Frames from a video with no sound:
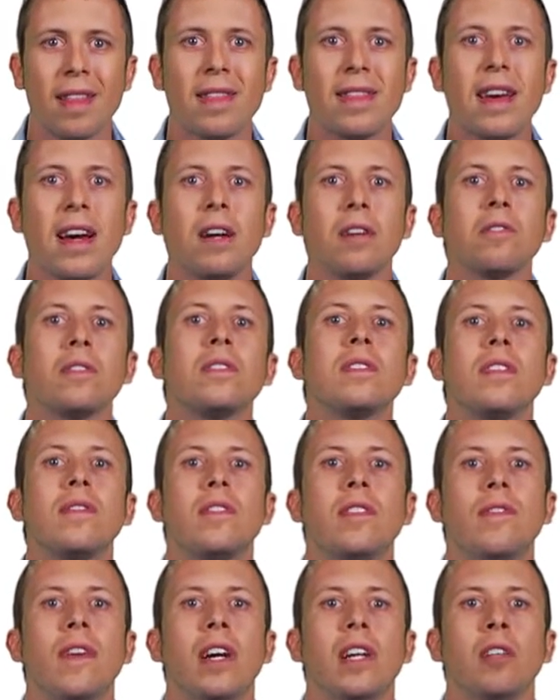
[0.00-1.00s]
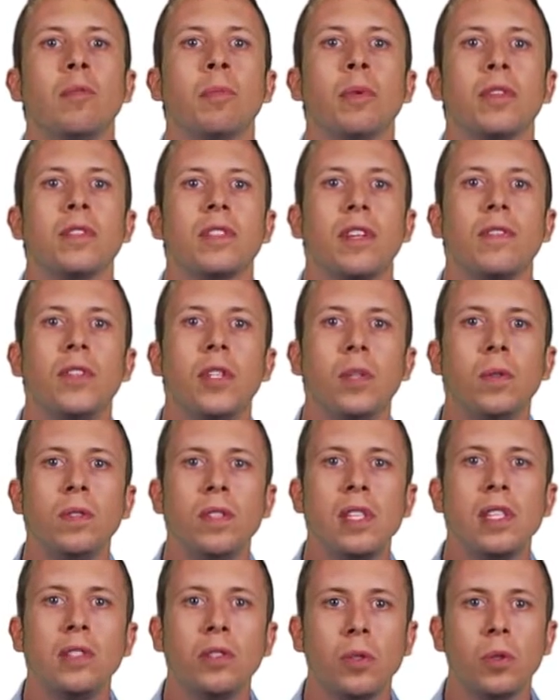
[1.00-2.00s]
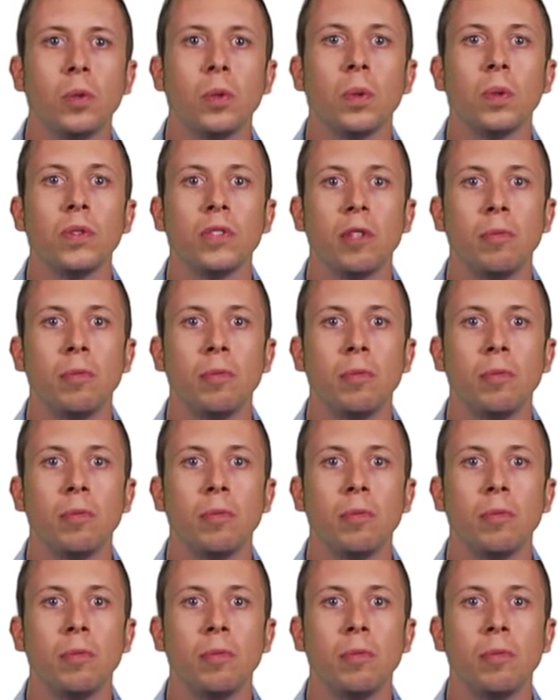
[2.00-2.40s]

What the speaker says: thousands of developers have used these tools